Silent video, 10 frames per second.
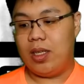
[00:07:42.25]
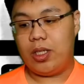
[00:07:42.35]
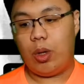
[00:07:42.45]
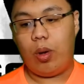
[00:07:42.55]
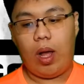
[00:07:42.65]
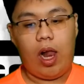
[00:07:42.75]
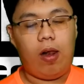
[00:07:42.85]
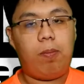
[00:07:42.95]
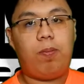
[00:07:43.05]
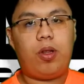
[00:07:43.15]
So
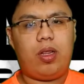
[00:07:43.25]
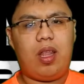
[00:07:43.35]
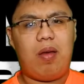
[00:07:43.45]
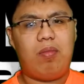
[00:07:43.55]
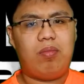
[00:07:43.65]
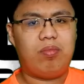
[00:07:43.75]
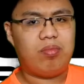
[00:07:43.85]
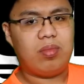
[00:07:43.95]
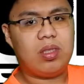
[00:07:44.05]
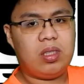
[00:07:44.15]
I'll put them,
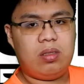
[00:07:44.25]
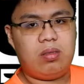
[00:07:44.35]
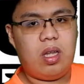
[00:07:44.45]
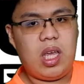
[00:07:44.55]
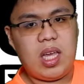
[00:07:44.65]
I